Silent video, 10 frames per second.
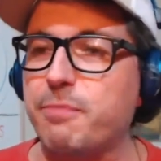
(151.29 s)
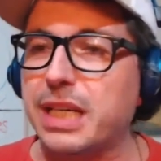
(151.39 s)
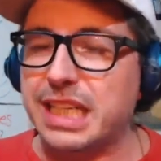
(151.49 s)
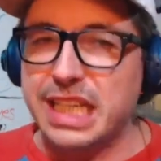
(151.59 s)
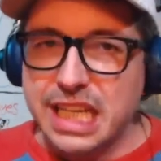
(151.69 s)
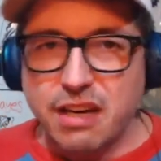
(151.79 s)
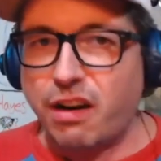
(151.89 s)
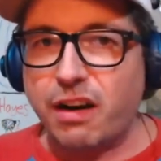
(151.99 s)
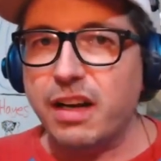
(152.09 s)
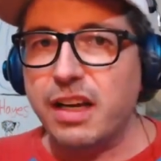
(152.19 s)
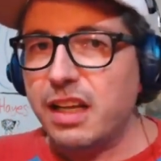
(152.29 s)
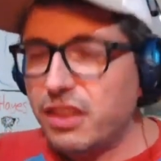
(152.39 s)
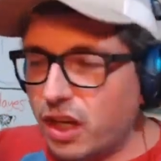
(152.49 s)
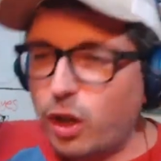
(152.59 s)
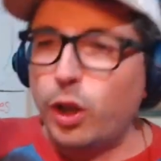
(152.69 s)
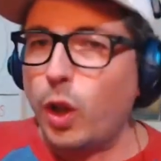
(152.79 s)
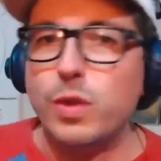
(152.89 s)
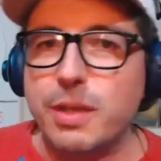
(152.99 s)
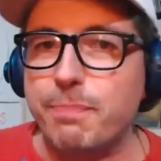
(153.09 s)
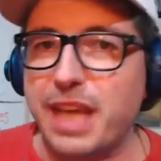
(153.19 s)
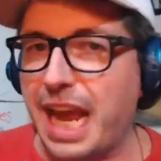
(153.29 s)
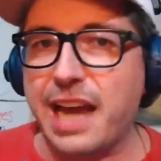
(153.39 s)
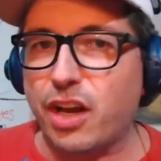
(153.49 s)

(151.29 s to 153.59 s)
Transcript: But here, the close-up they had